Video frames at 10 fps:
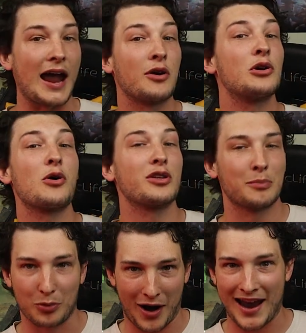Aranor the
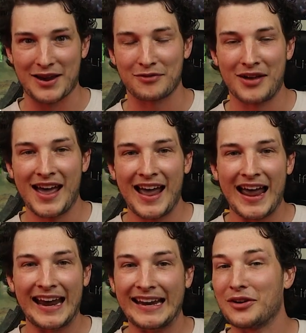Brave,
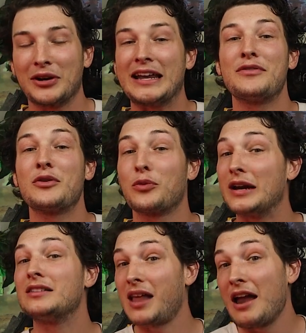or even
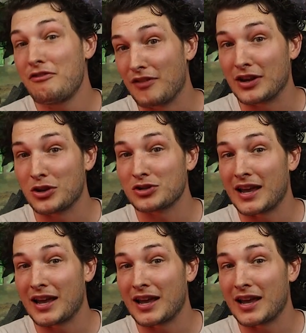real-life figures